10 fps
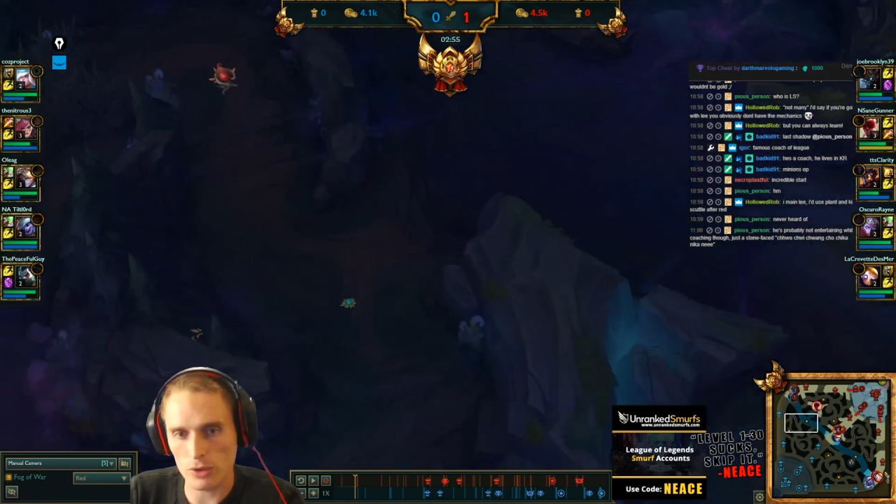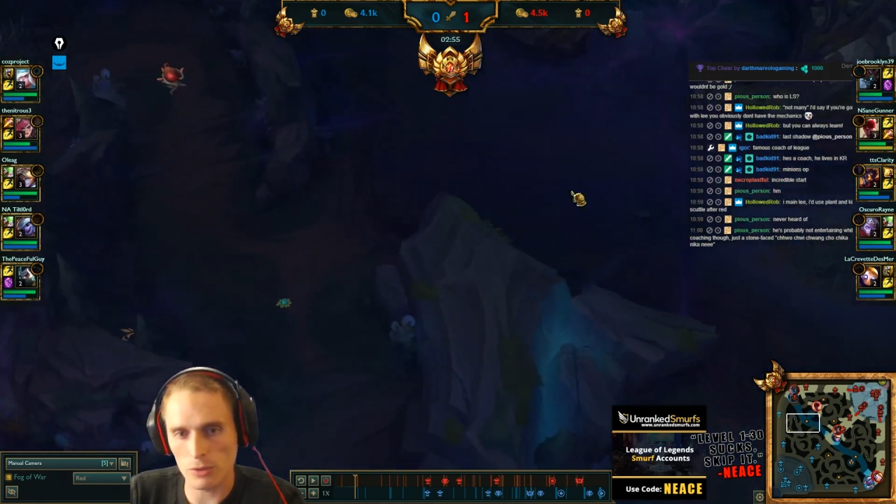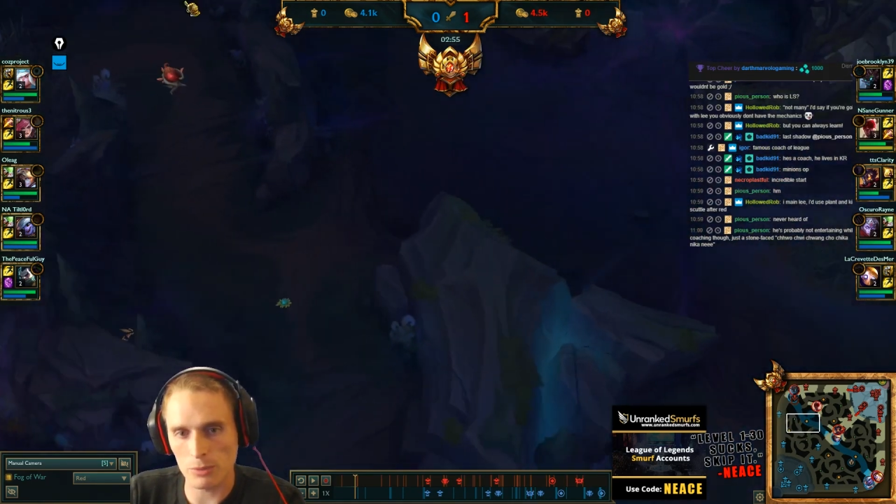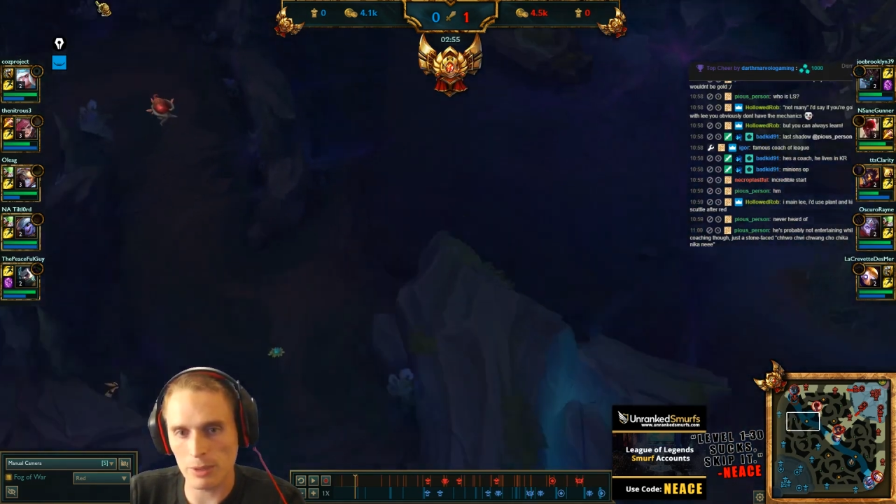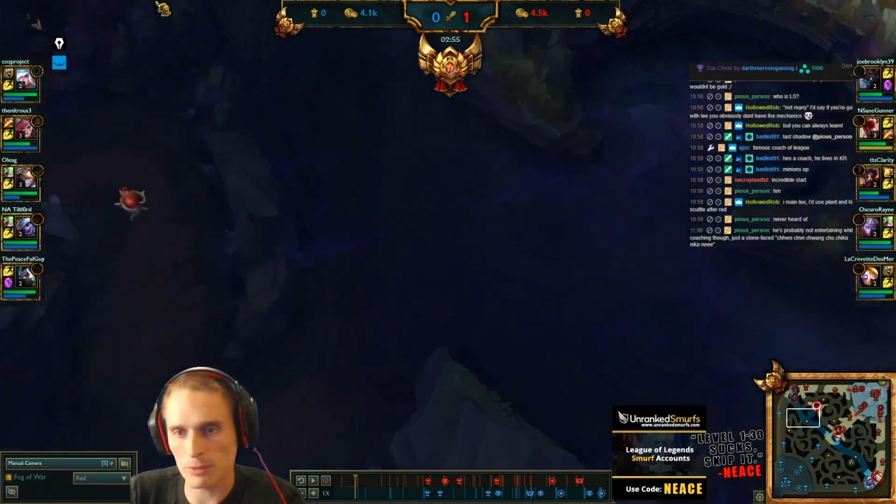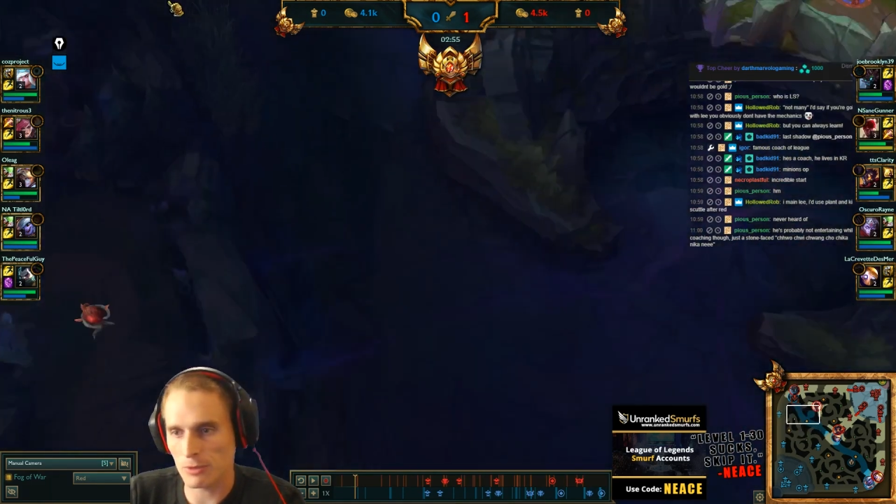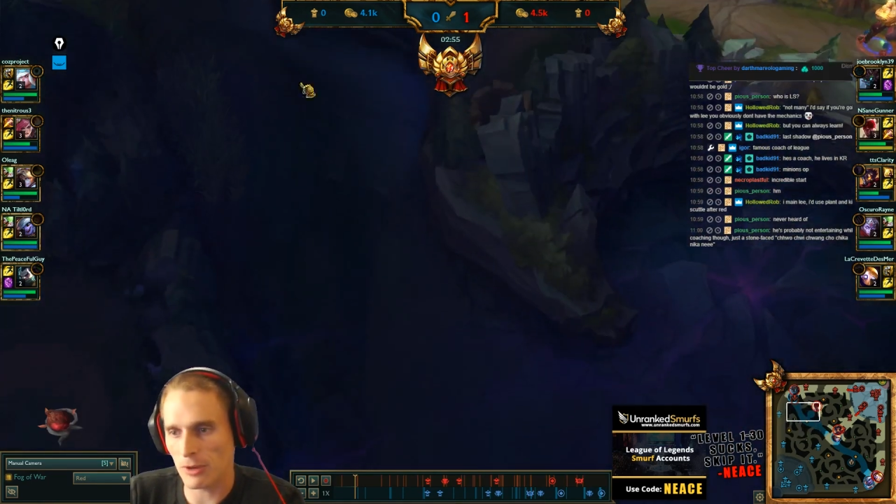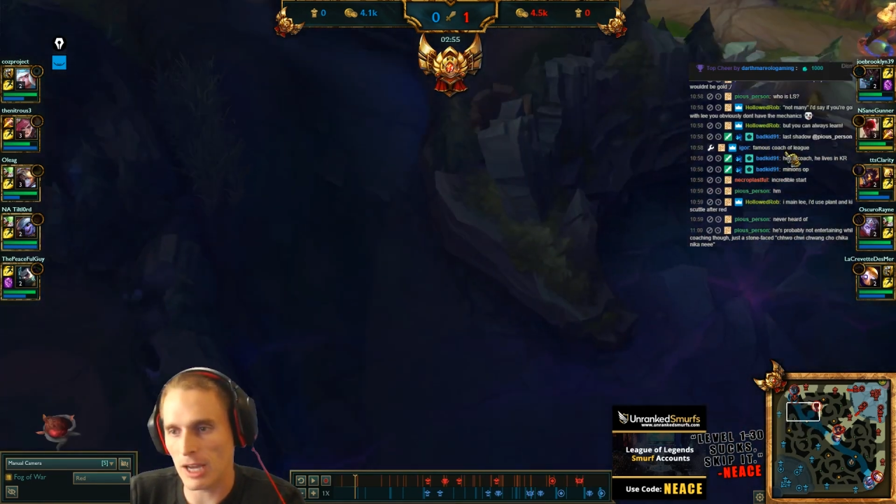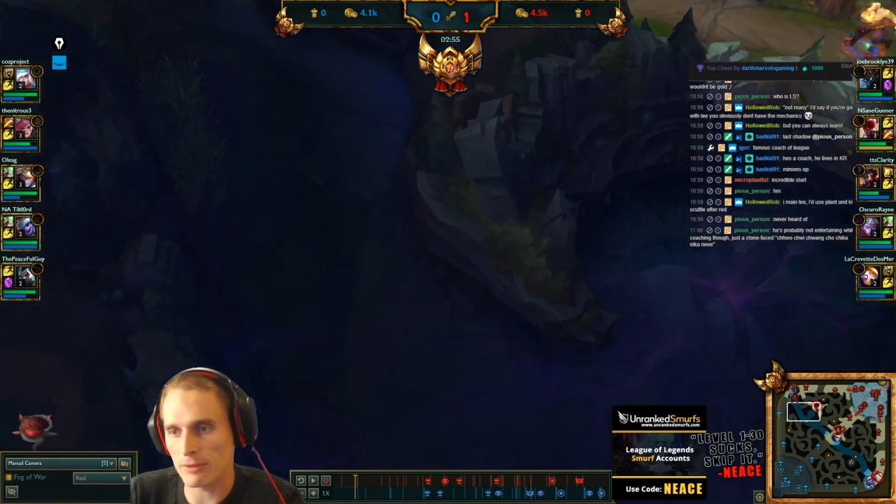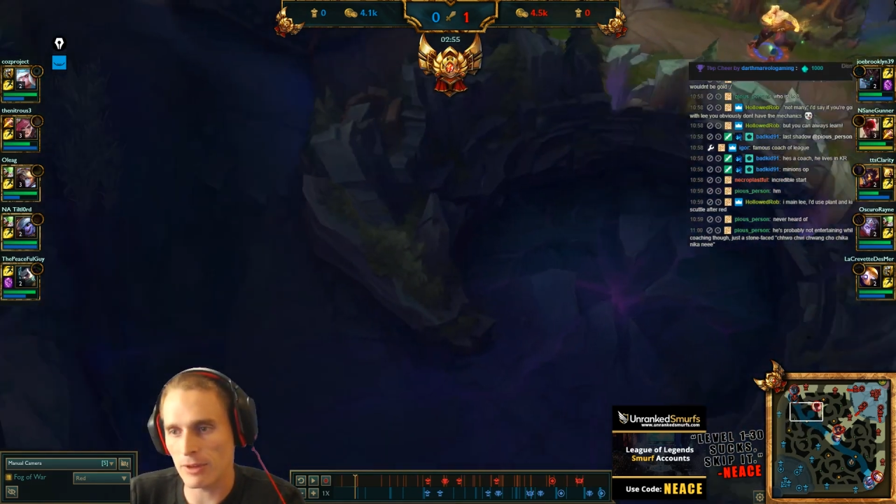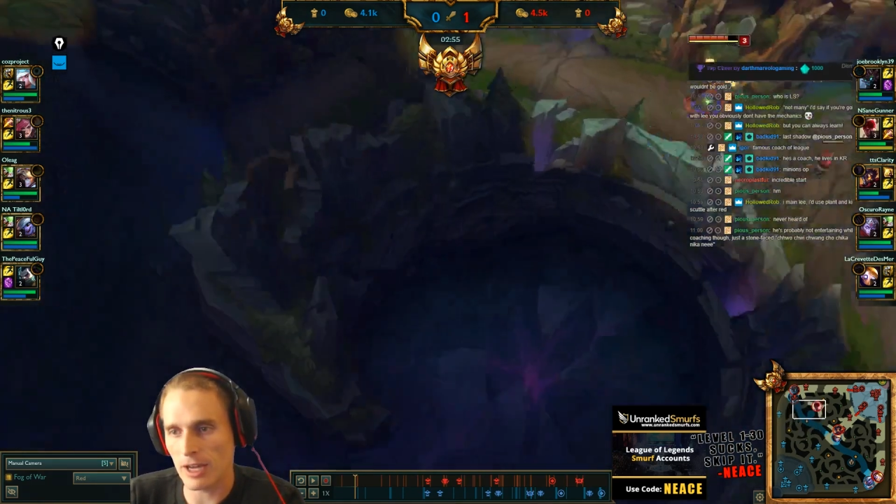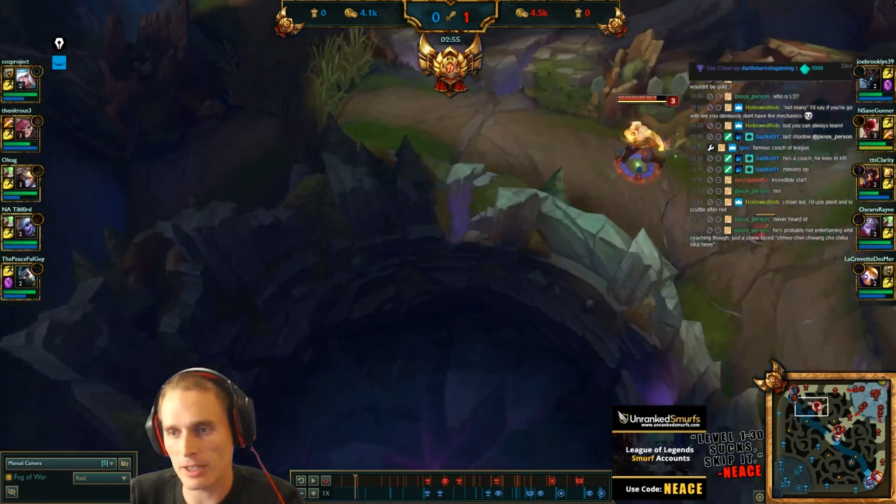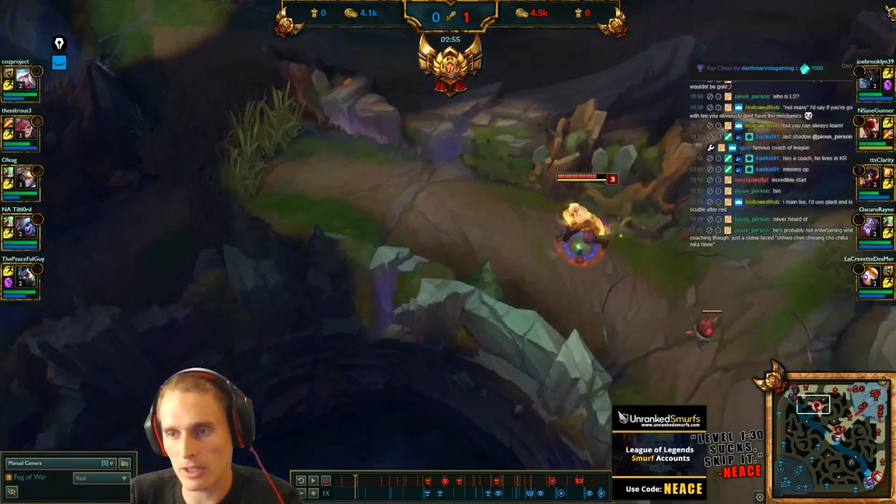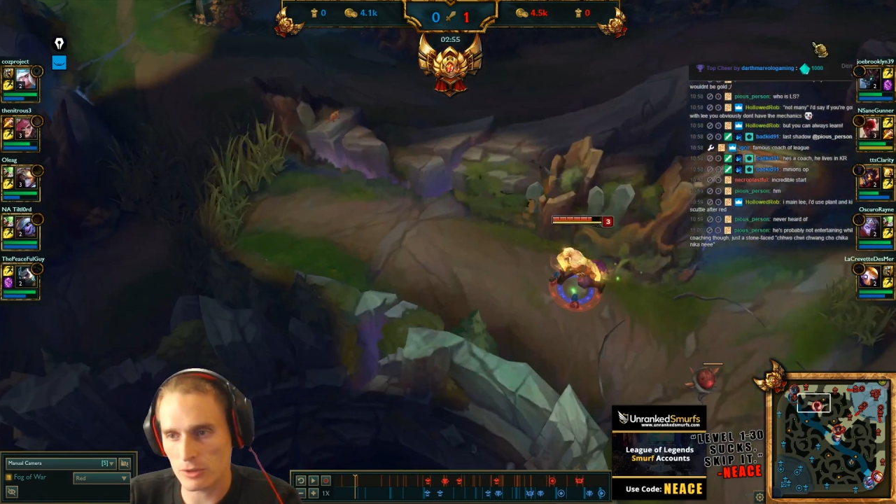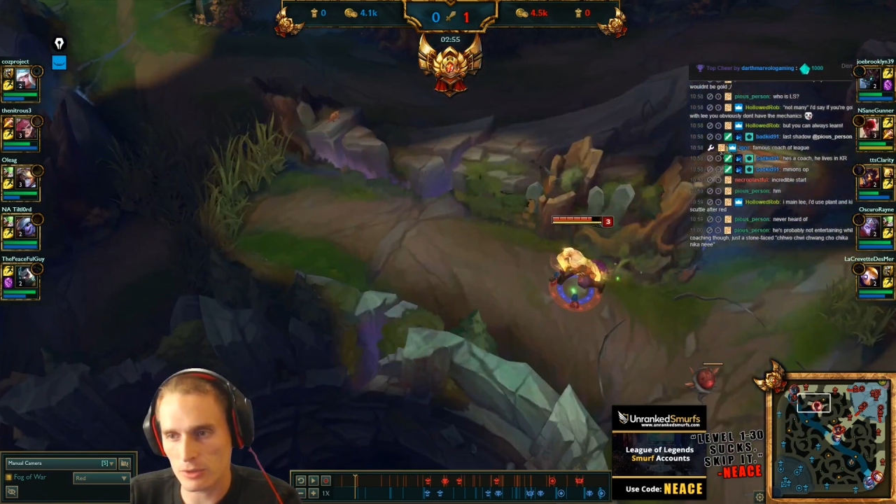You would be able to find Vi
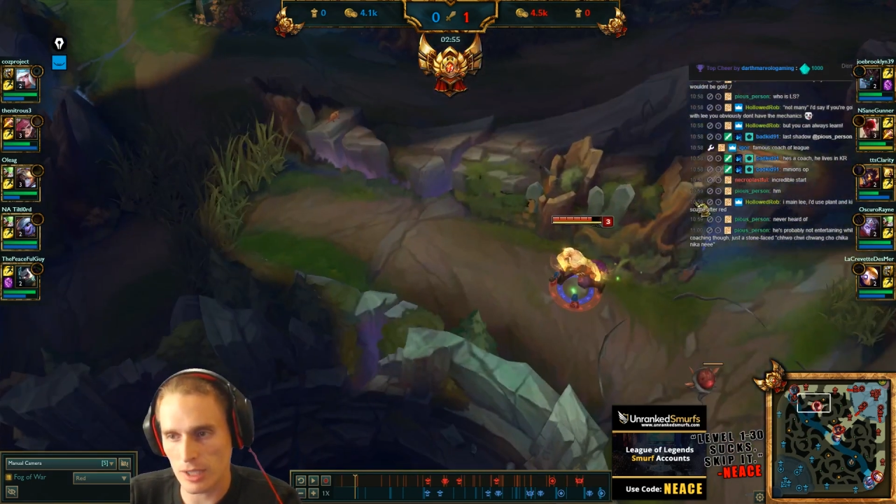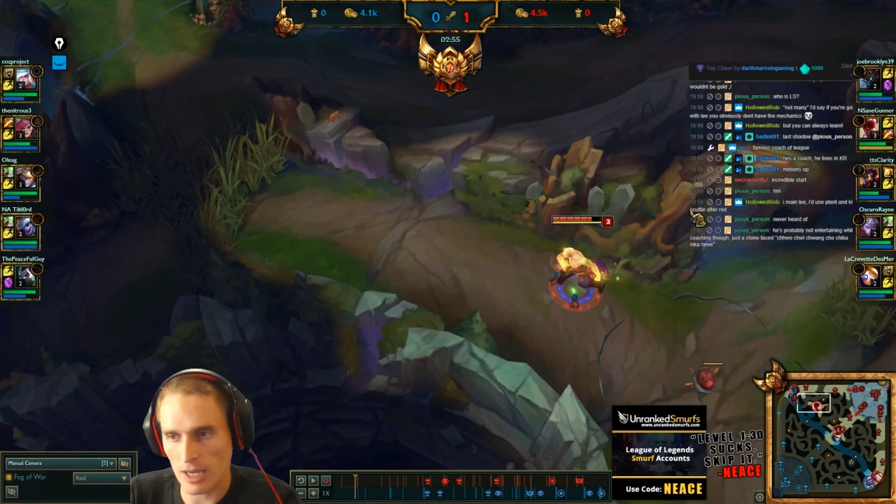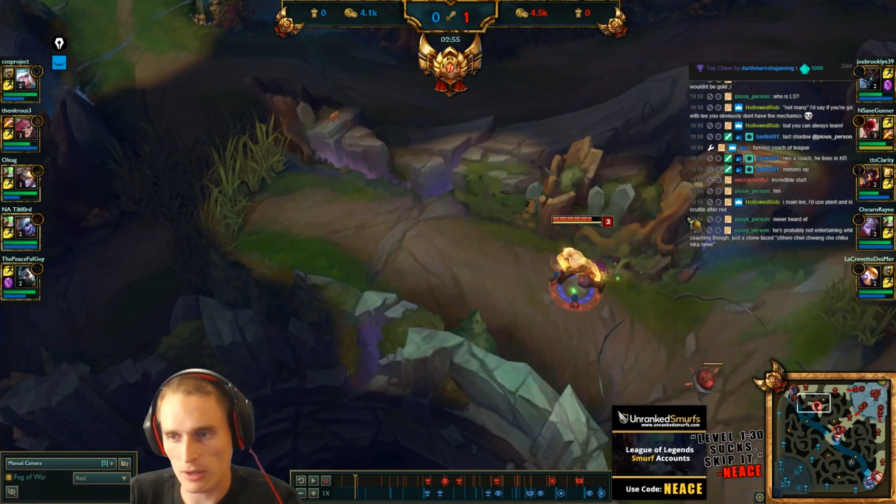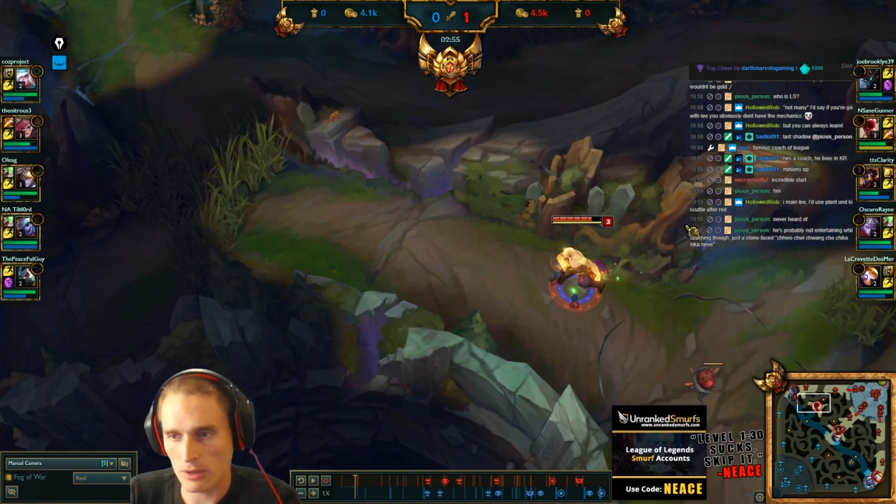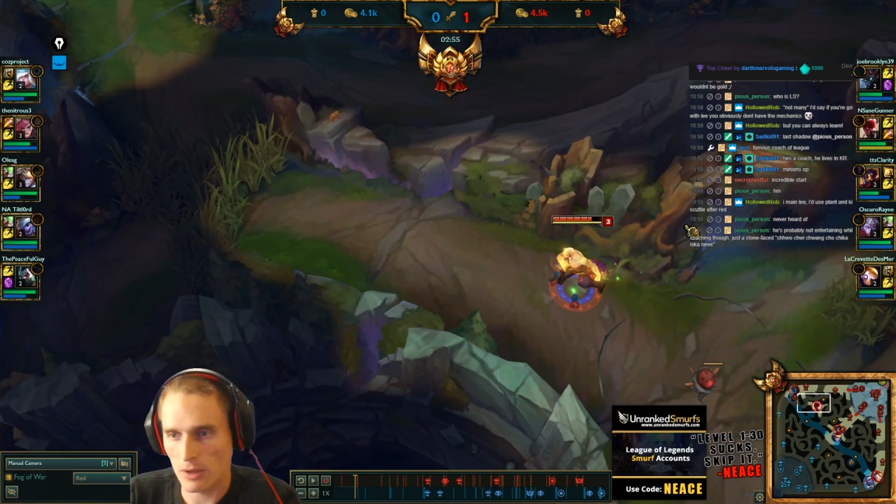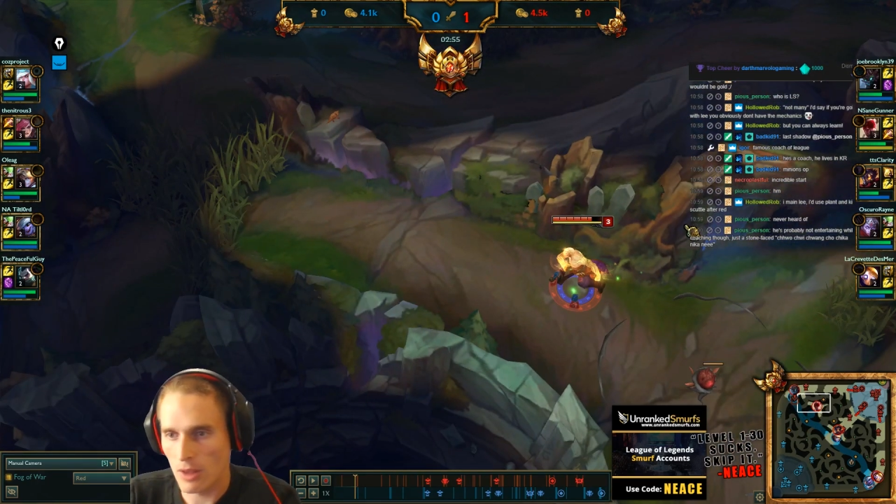and hunt her down.